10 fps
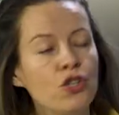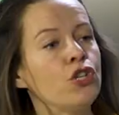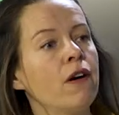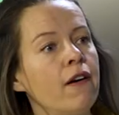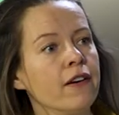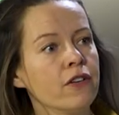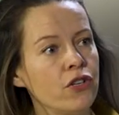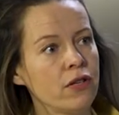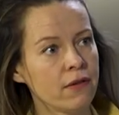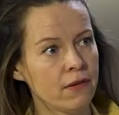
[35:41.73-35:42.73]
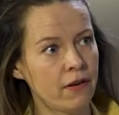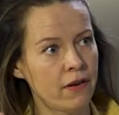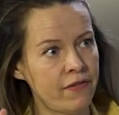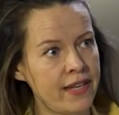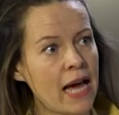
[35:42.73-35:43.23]
charge
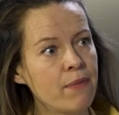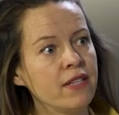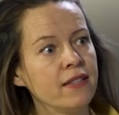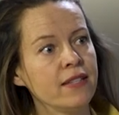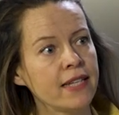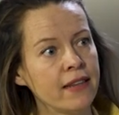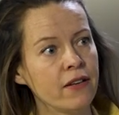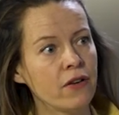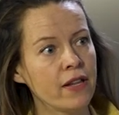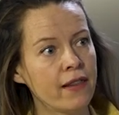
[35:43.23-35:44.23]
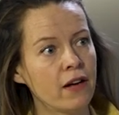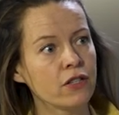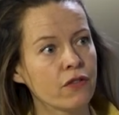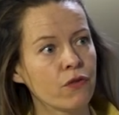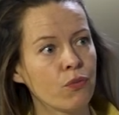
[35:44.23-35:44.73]
of the Amazons and the
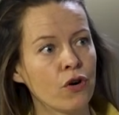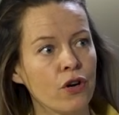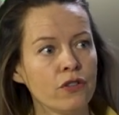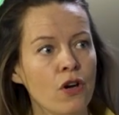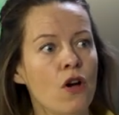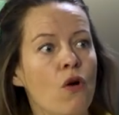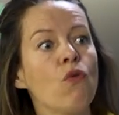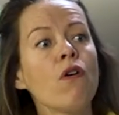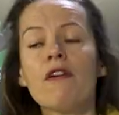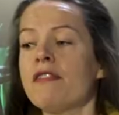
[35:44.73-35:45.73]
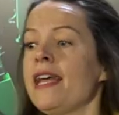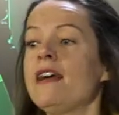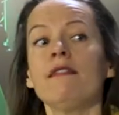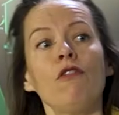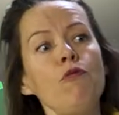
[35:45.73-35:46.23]
lungs of the world? Or are they
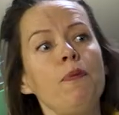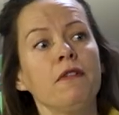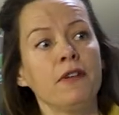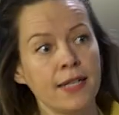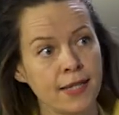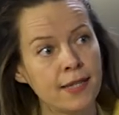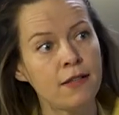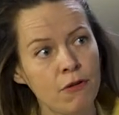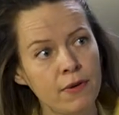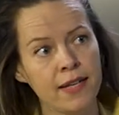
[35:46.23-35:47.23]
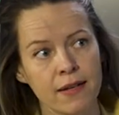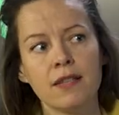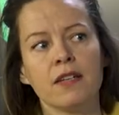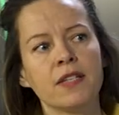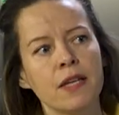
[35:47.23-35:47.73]
global
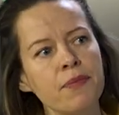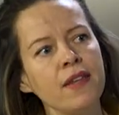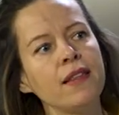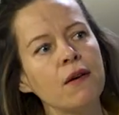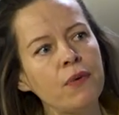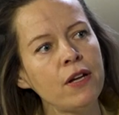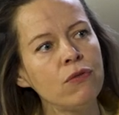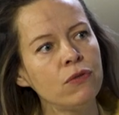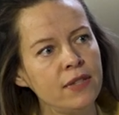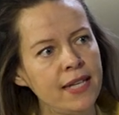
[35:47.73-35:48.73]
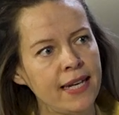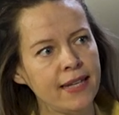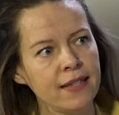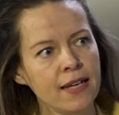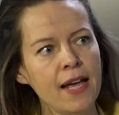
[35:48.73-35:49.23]
custodians of something that we all
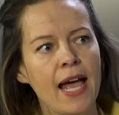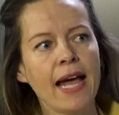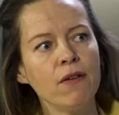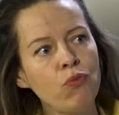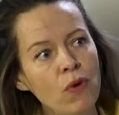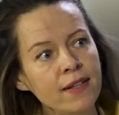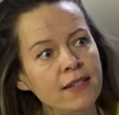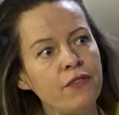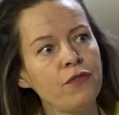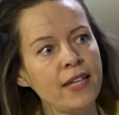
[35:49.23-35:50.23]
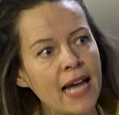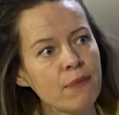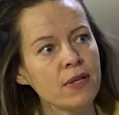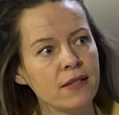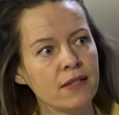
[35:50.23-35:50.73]
need? And what if the
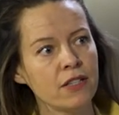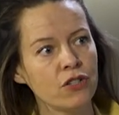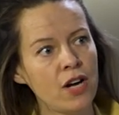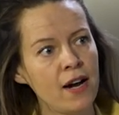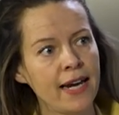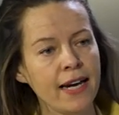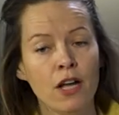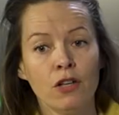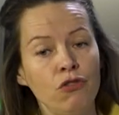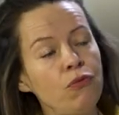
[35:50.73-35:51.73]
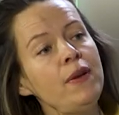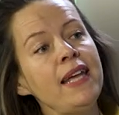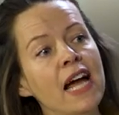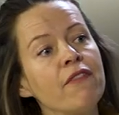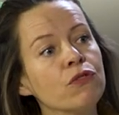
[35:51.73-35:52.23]
Amazons are dying? Do we
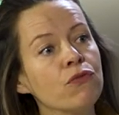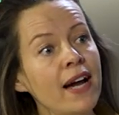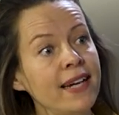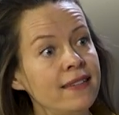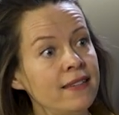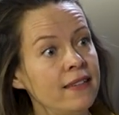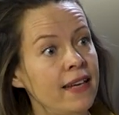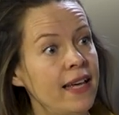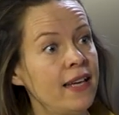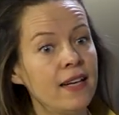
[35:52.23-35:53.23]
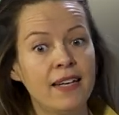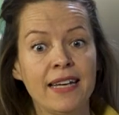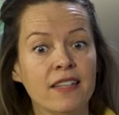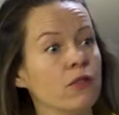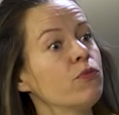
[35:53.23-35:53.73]
have a right uh,
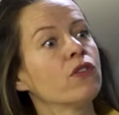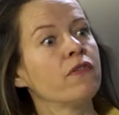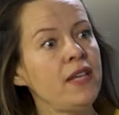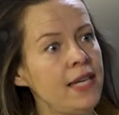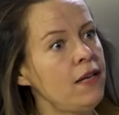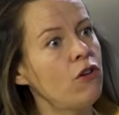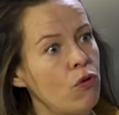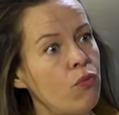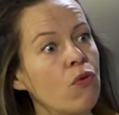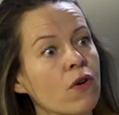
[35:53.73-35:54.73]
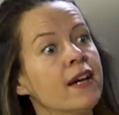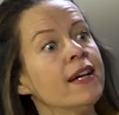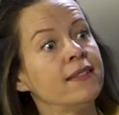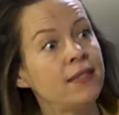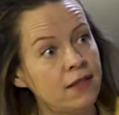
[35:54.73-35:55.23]
in a, some sort of eco-war
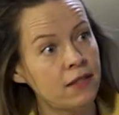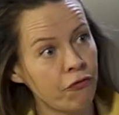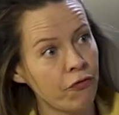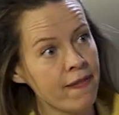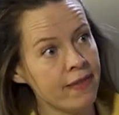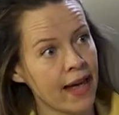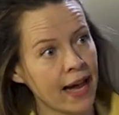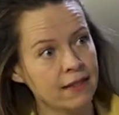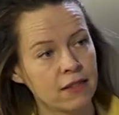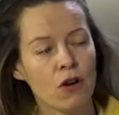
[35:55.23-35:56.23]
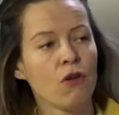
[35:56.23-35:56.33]
to defend that,